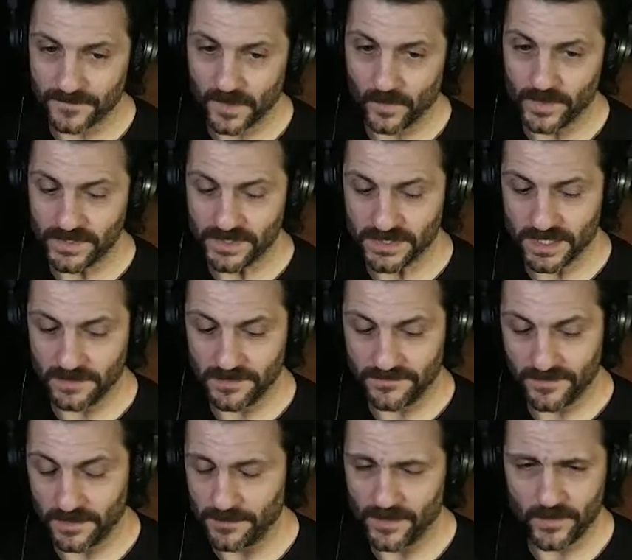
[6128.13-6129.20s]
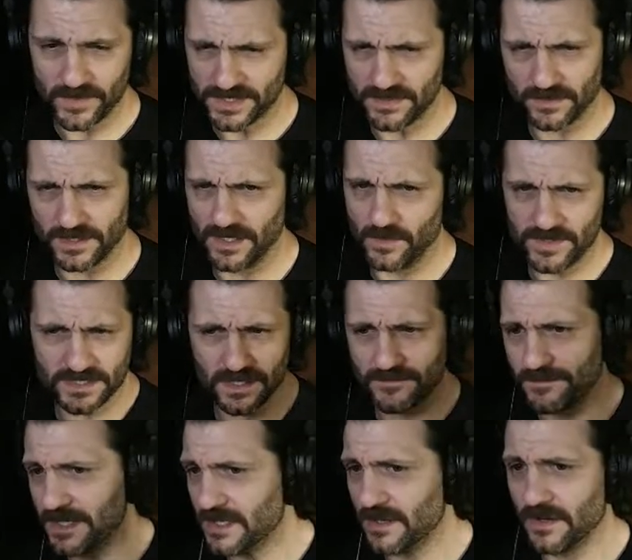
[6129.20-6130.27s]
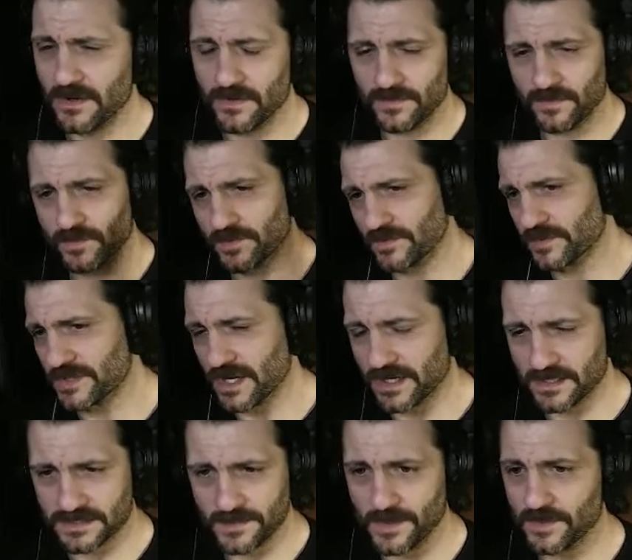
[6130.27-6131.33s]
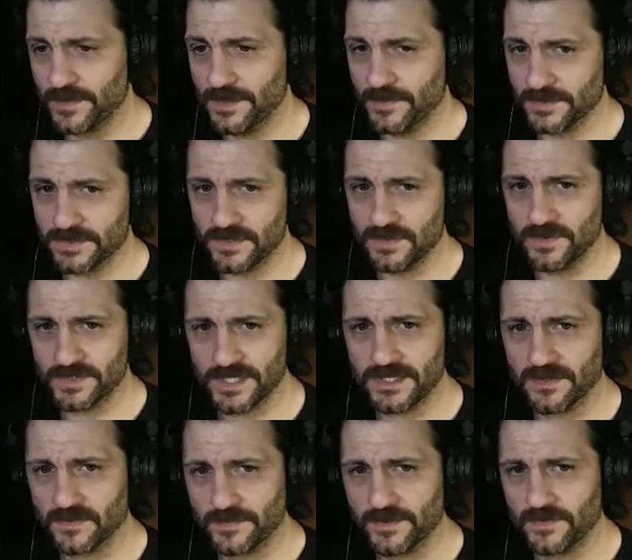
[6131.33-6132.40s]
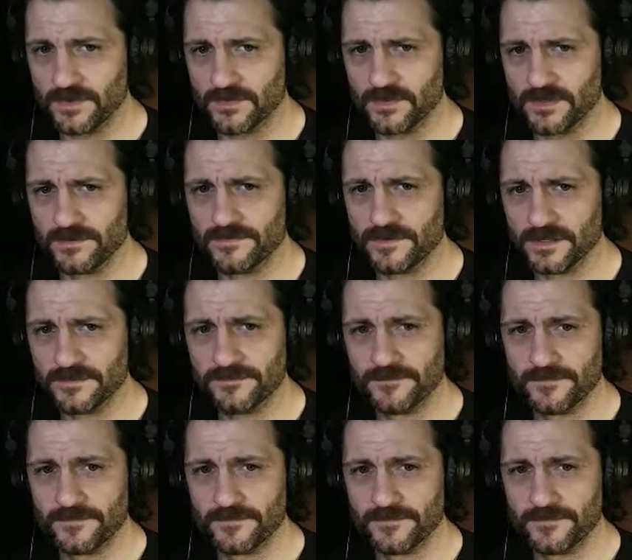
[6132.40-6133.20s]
which is going to be fun. But we still have Miko, and we're talking to some other people too, which I think will be really, really fun.